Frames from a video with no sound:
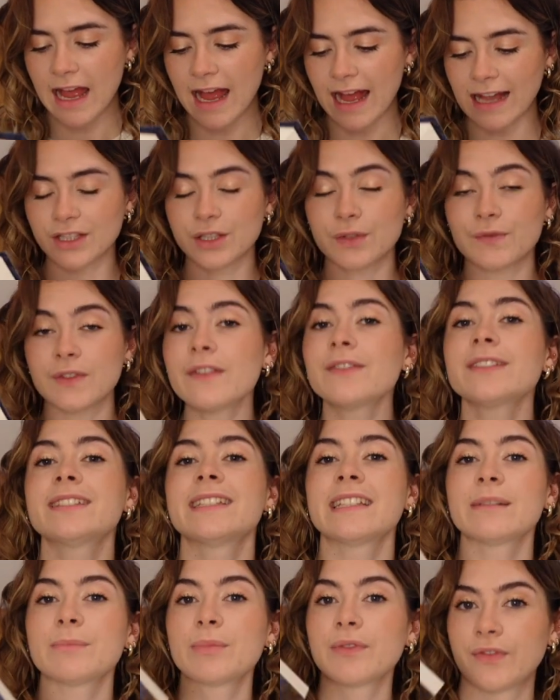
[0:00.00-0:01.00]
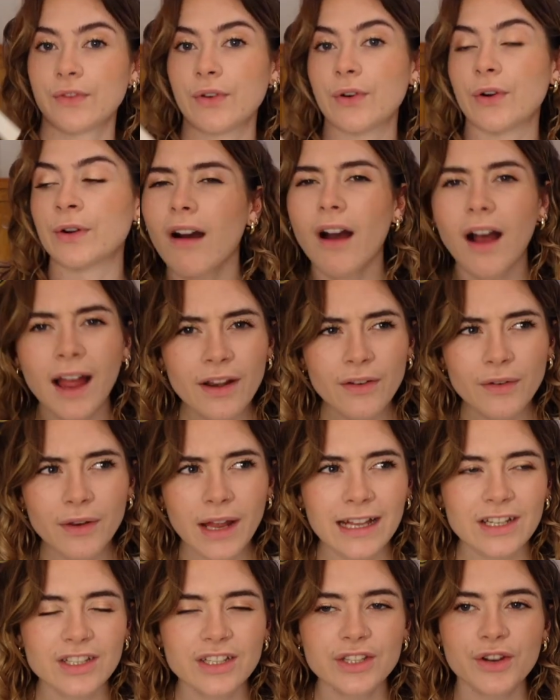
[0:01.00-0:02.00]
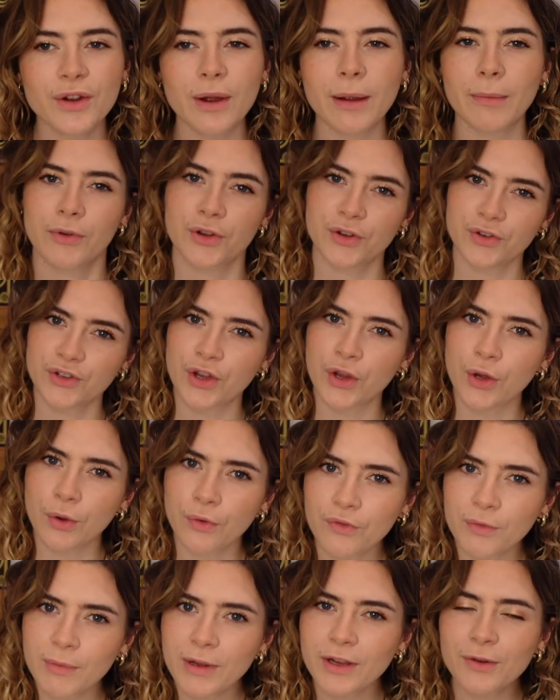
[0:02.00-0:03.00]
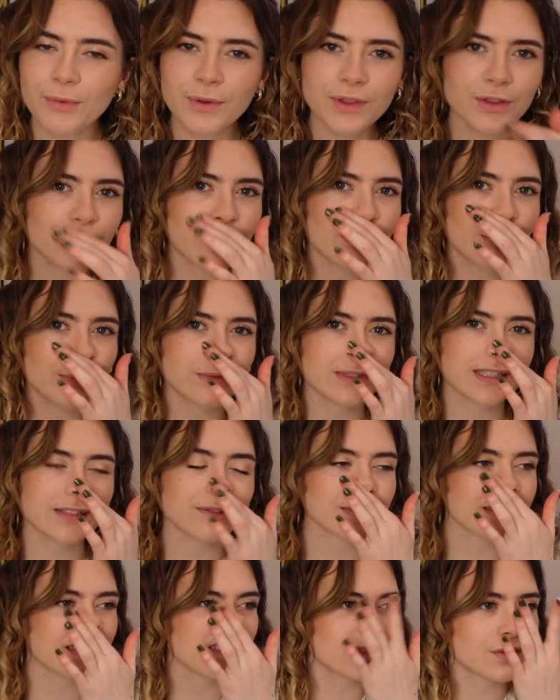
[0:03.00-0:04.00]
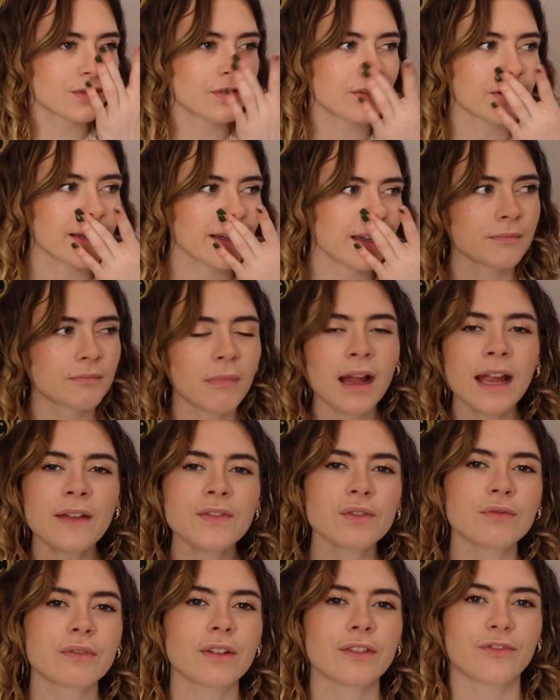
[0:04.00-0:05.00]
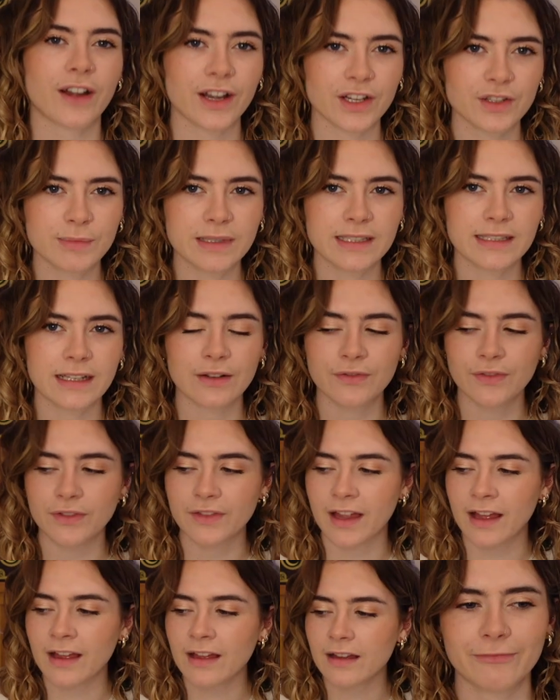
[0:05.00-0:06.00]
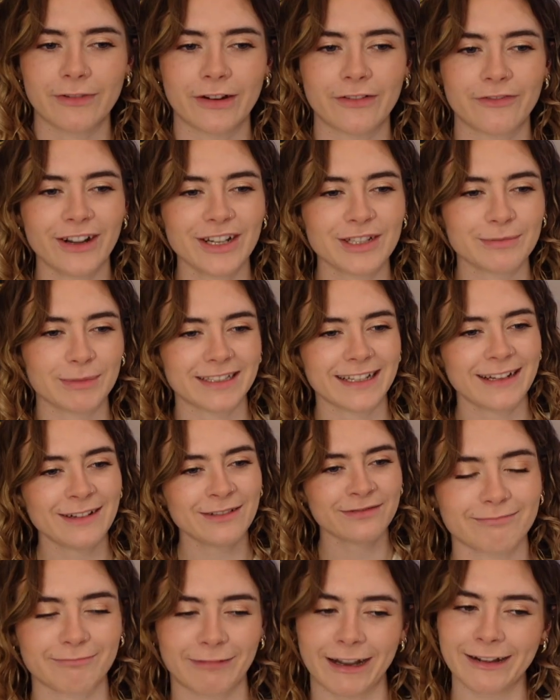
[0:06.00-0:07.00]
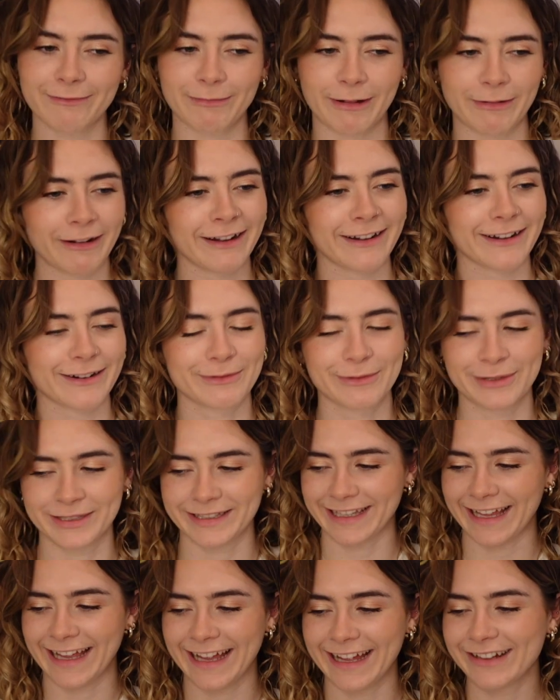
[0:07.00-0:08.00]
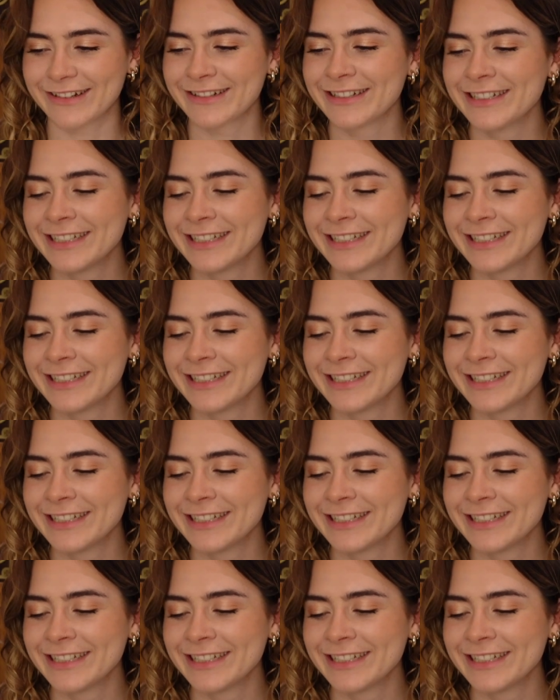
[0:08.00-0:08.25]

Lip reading: as you've never seen it before. I don't actually know I'm too familiar with the Rumpelstiltskin story. Might have to refresh myself on that. Refresh myself? What the hell?